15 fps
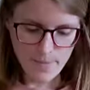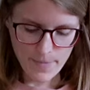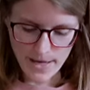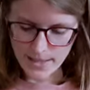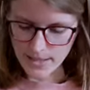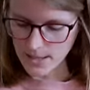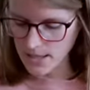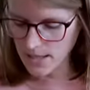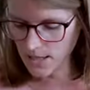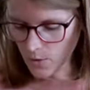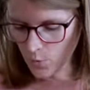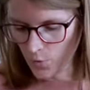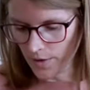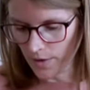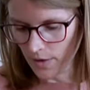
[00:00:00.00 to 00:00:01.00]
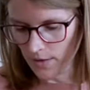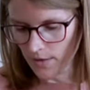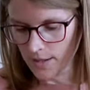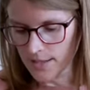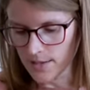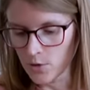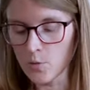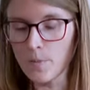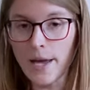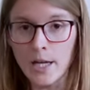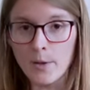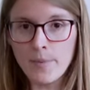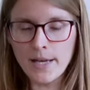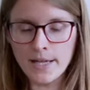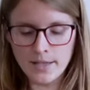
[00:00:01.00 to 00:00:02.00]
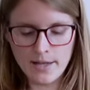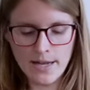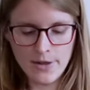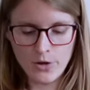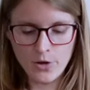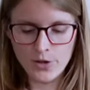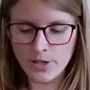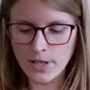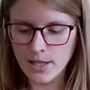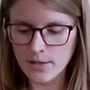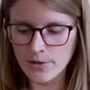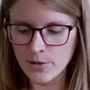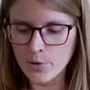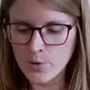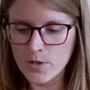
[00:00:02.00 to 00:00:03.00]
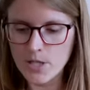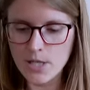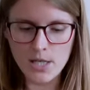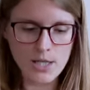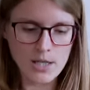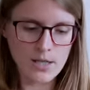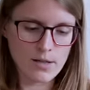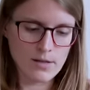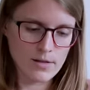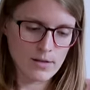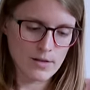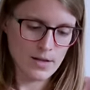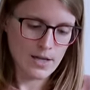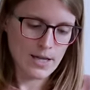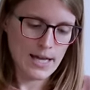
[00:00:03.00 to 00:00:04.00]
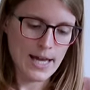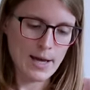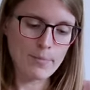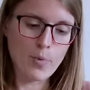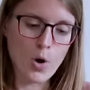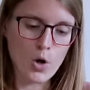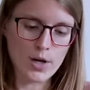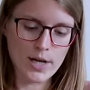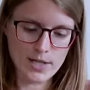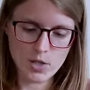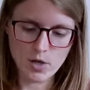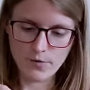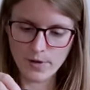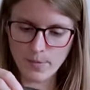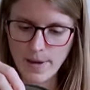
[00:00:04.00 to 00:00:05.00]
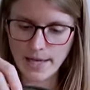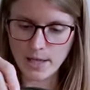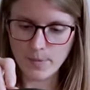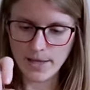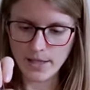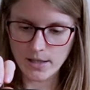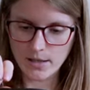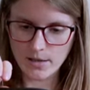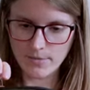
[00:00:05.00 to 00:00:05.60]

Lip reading: but with this new backpack, I thought I'll use the pockets of the backpack.